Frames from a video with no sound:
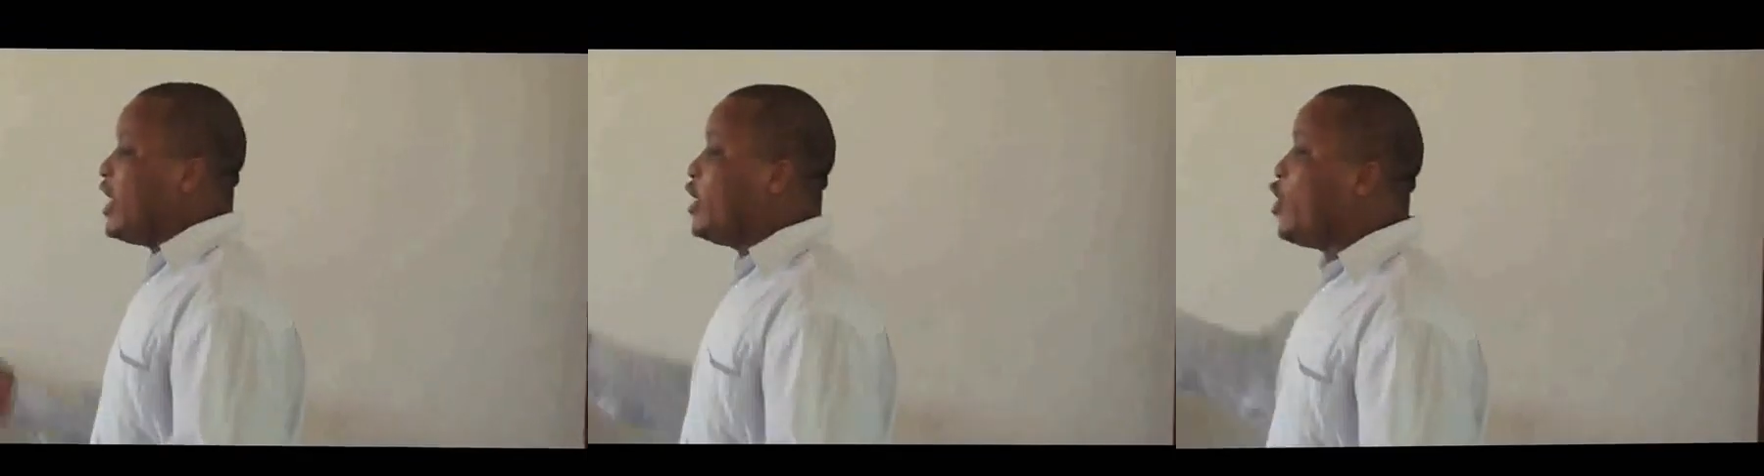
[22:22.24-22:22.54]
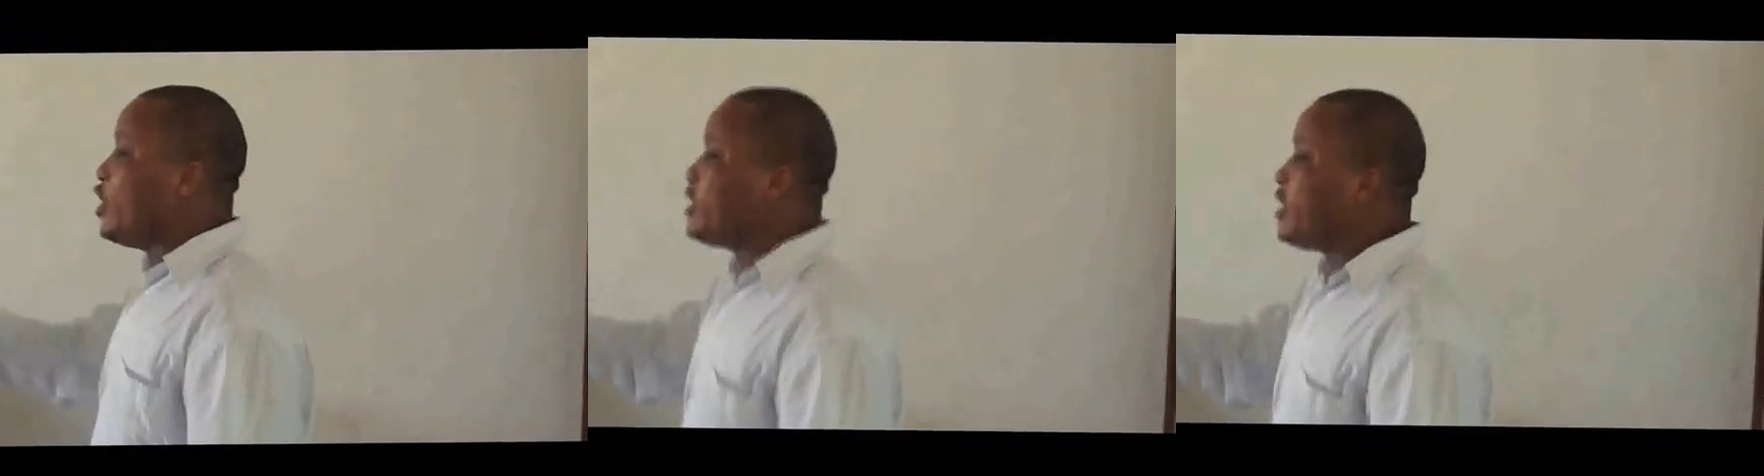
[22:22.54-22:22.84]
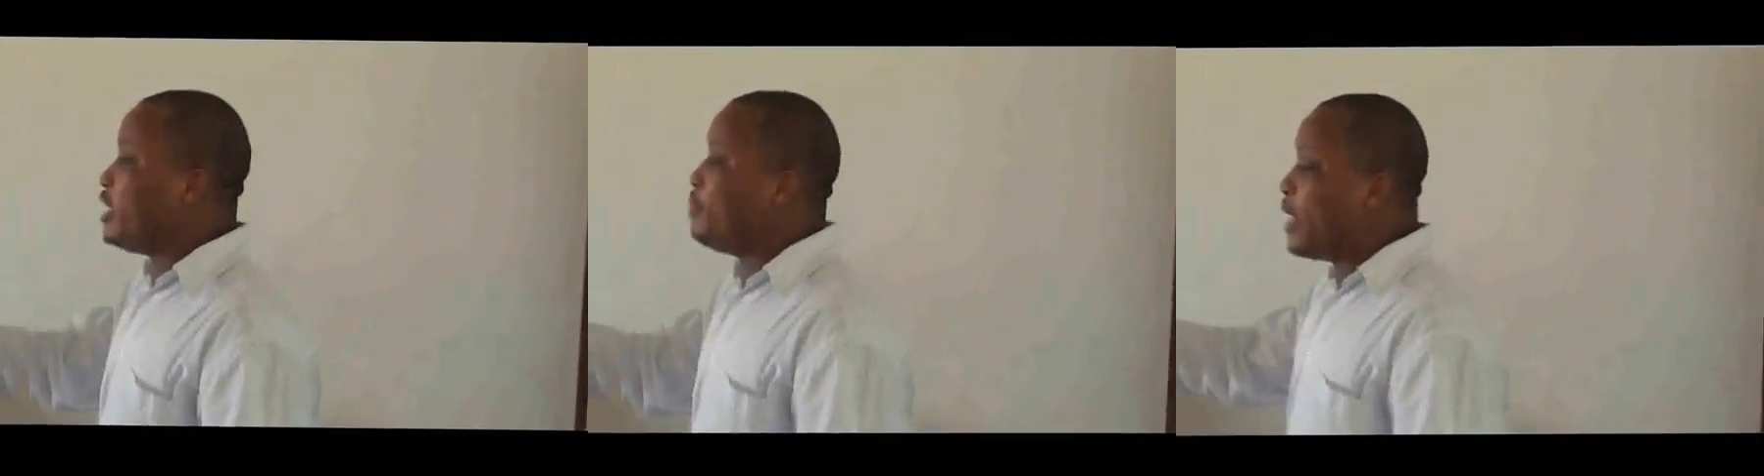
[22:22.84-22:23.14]
then
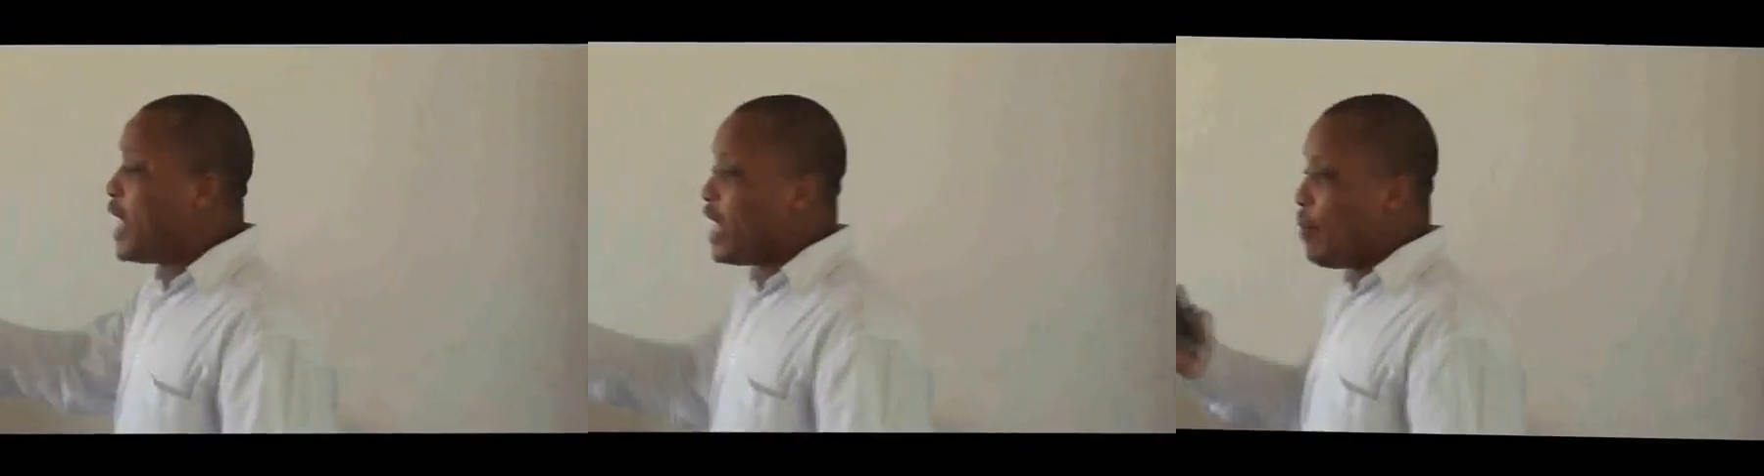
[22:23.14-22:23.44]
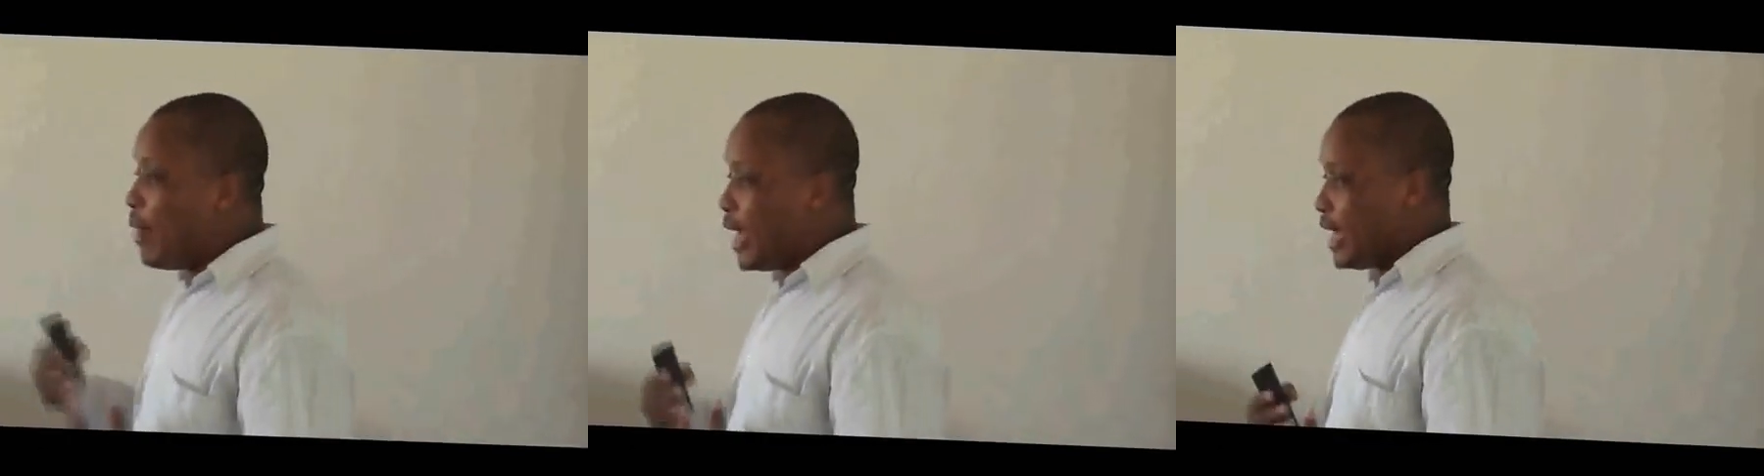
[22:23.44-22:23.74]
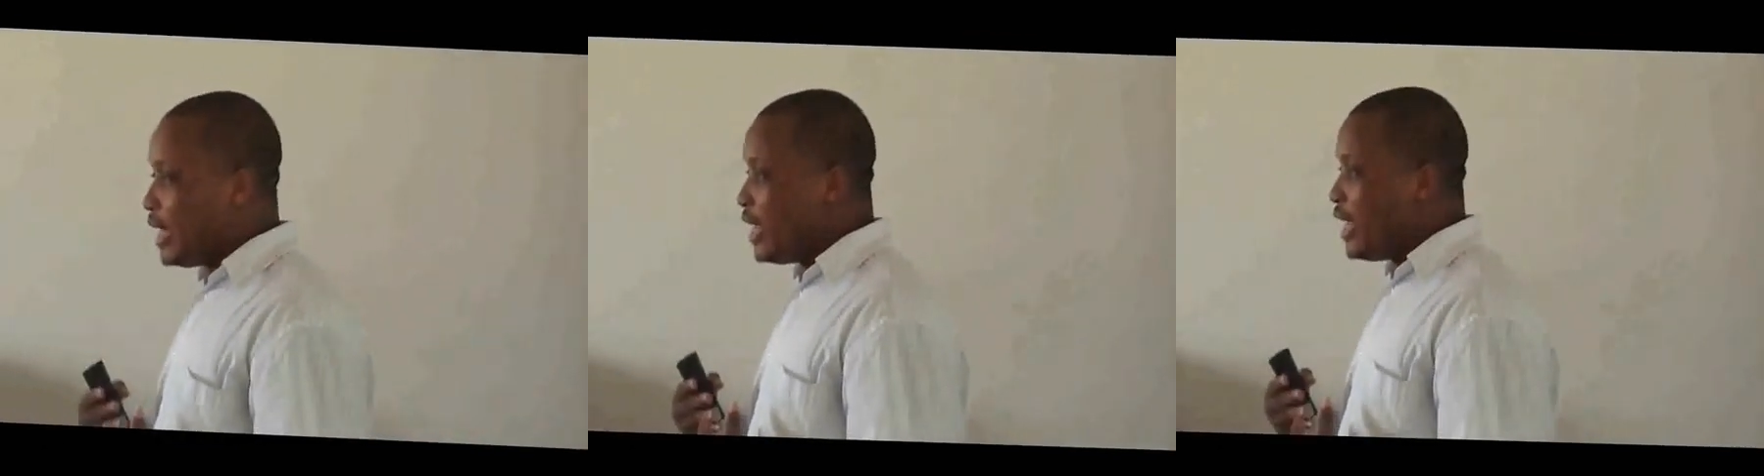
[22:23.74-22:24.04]
yours is bigger than
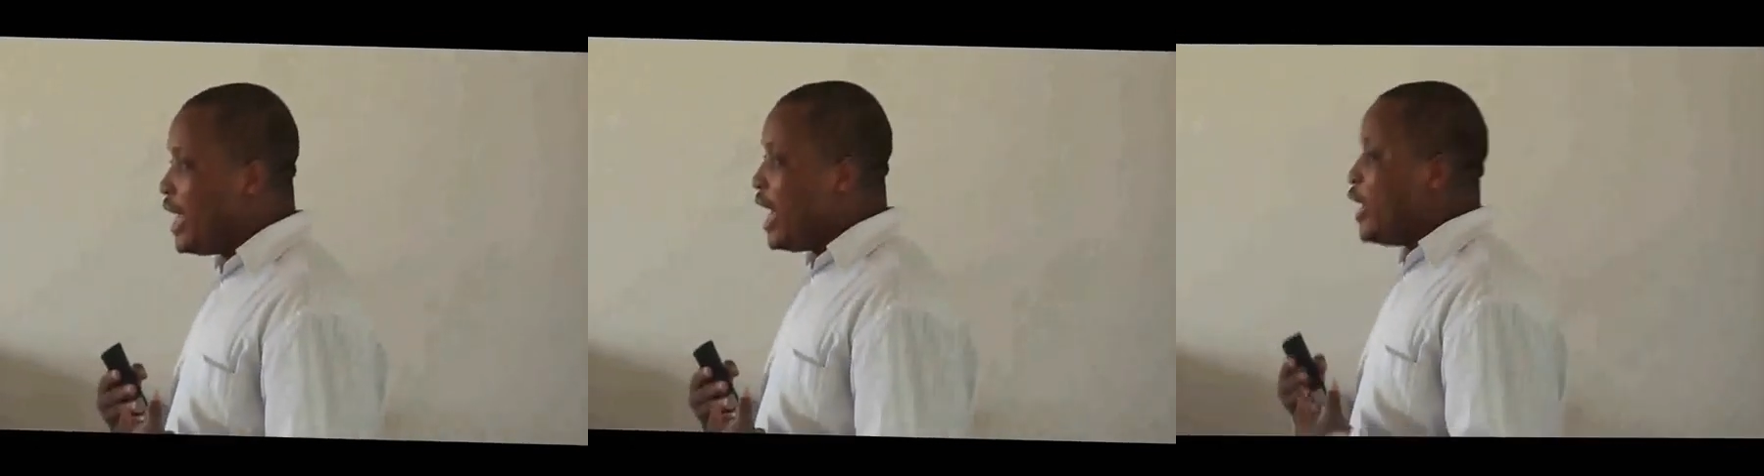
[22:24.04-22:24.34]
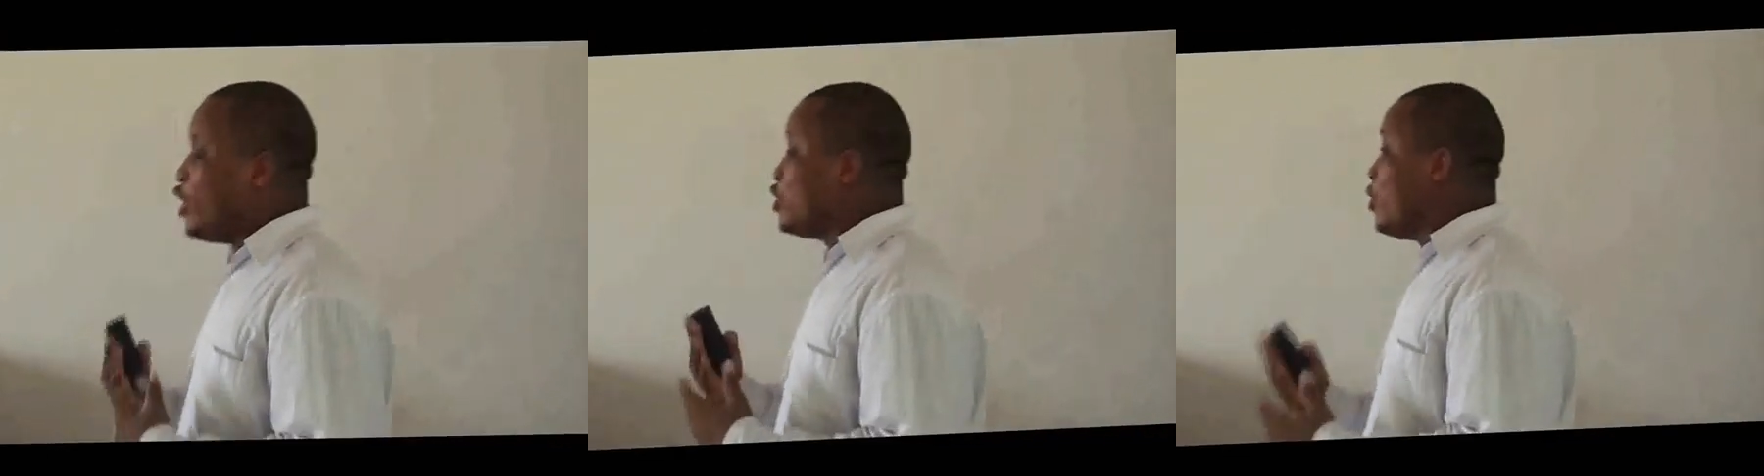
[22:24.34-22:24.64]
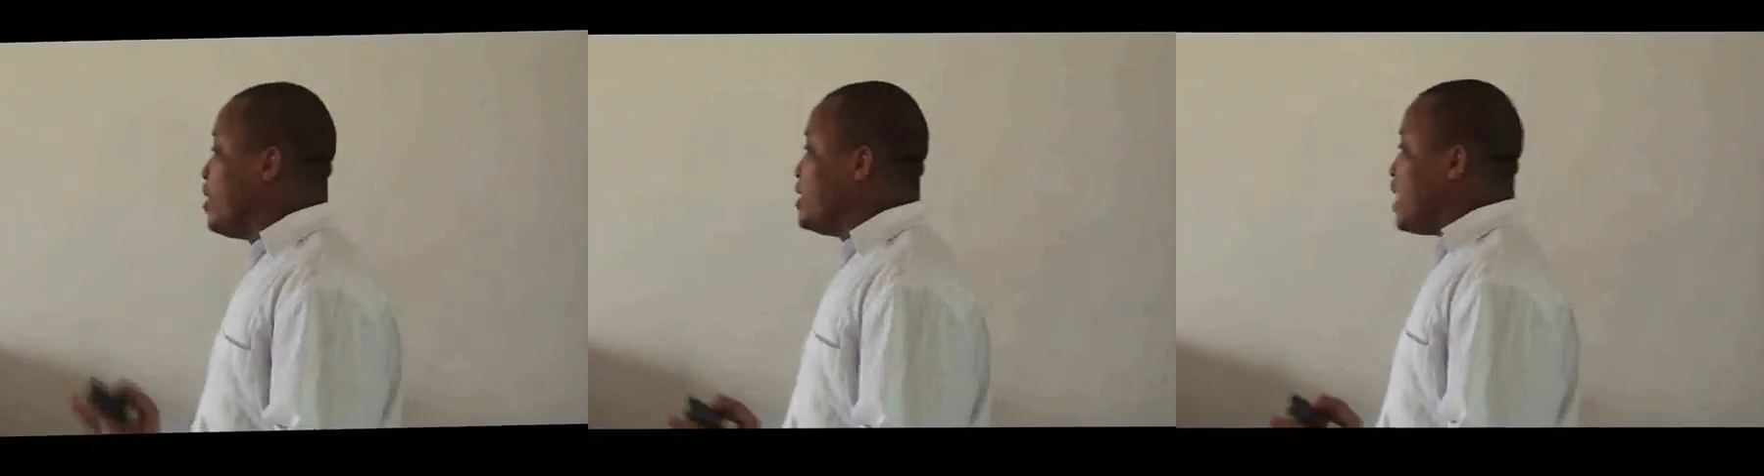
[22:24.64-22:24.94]
mine. And
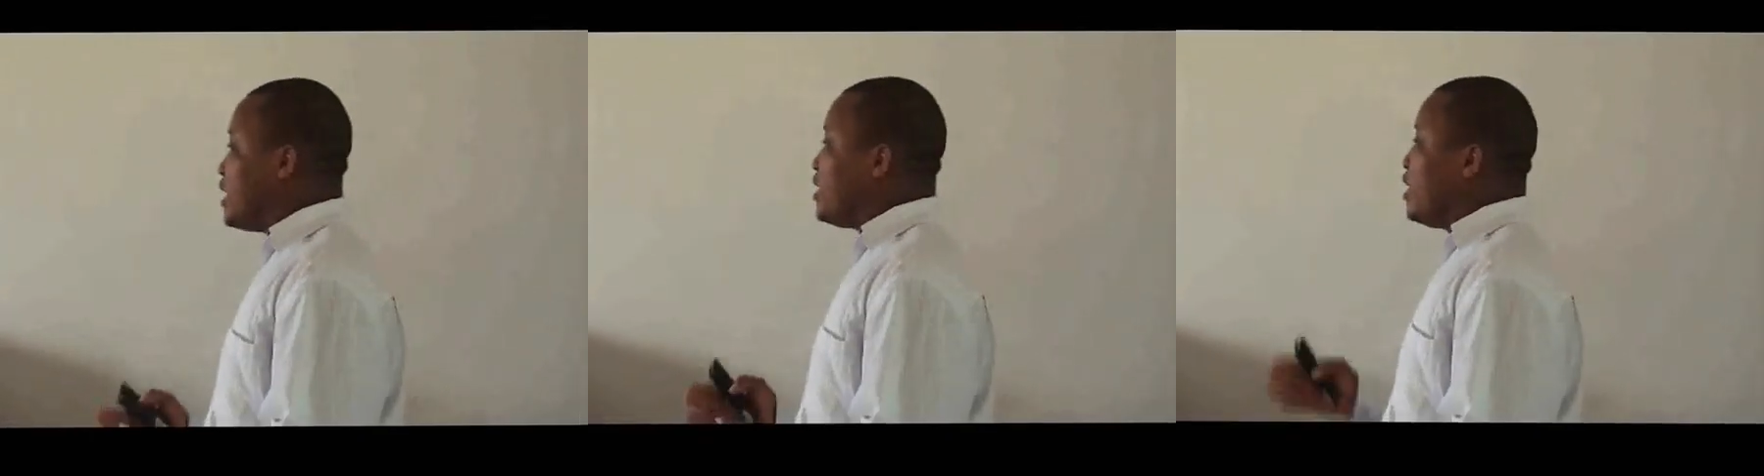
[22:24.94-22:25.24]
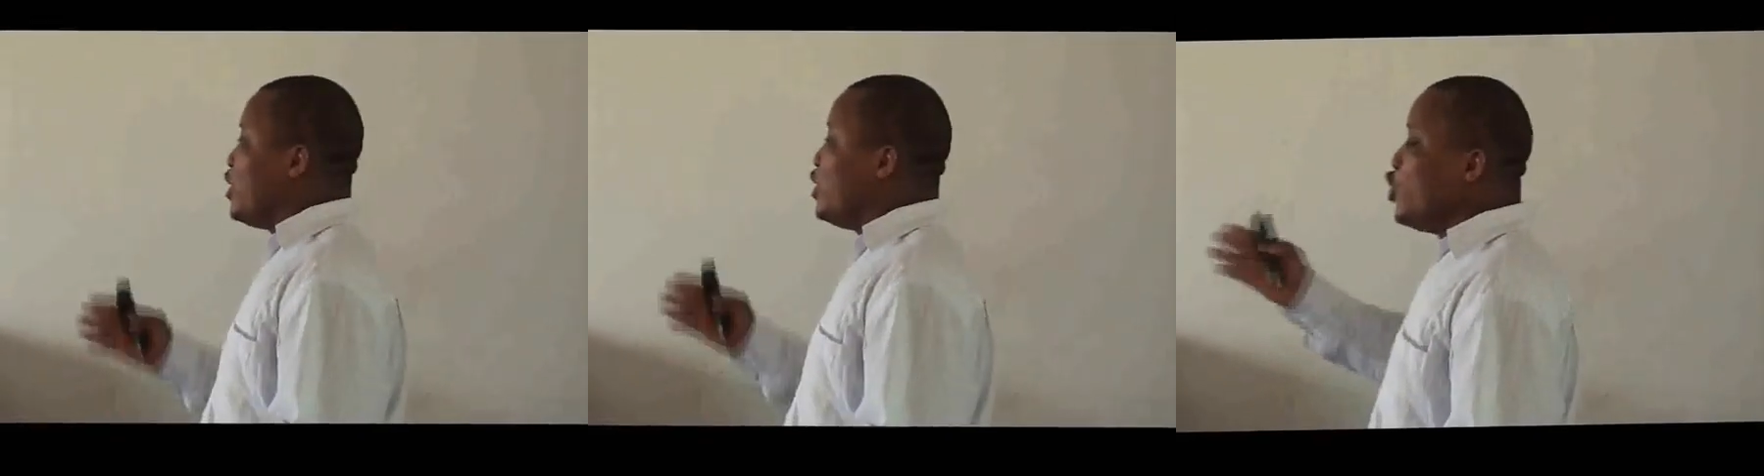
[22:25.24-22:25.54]
also means that